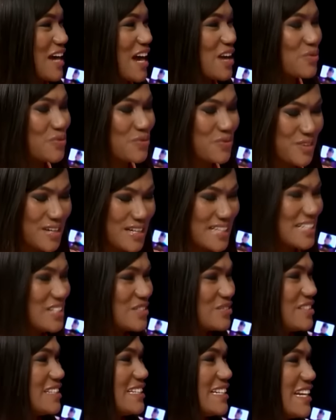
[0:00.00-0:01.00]
I
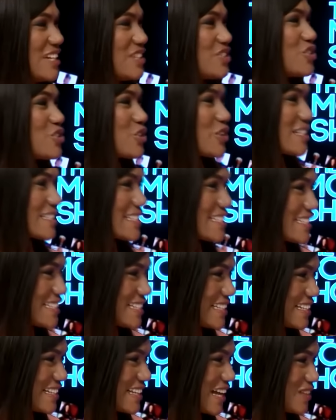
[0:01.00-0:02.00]
really, really enjoyed
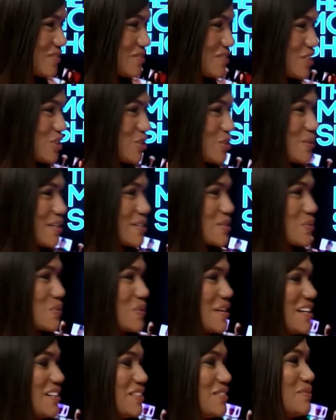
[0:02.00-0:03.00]
seeing that video
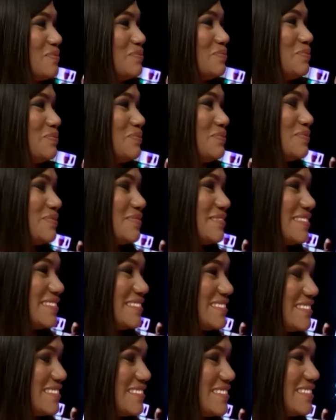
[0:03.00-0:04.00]
as yeah. well. I
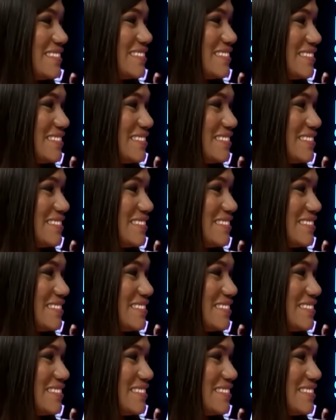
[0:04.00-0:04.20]
think I was going to